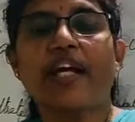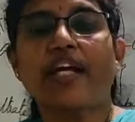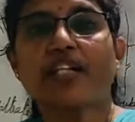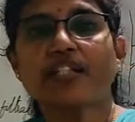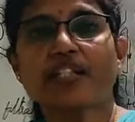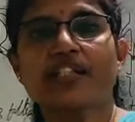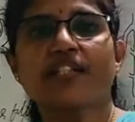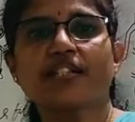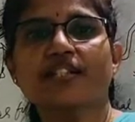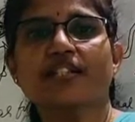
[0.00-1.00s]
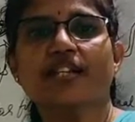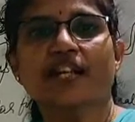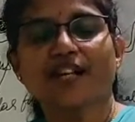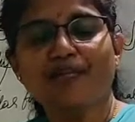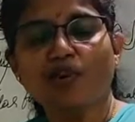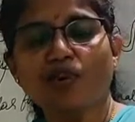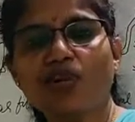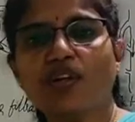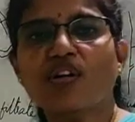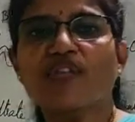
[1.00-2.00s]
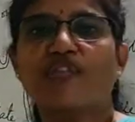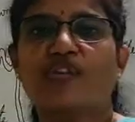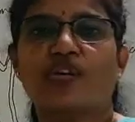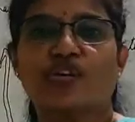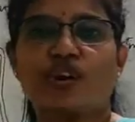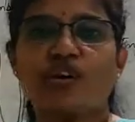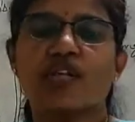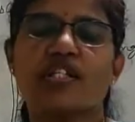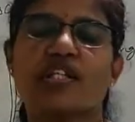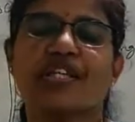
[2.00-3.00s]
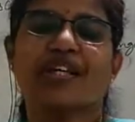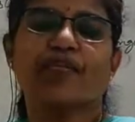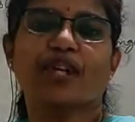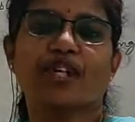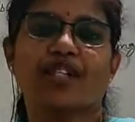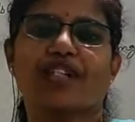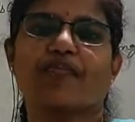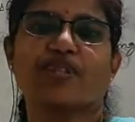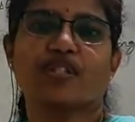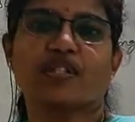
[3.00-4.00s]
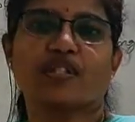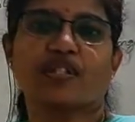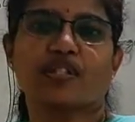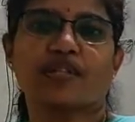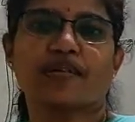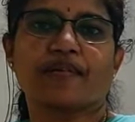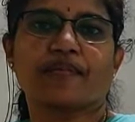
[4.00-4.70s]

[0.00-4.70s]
Excretion is the removal of toxic chemical substances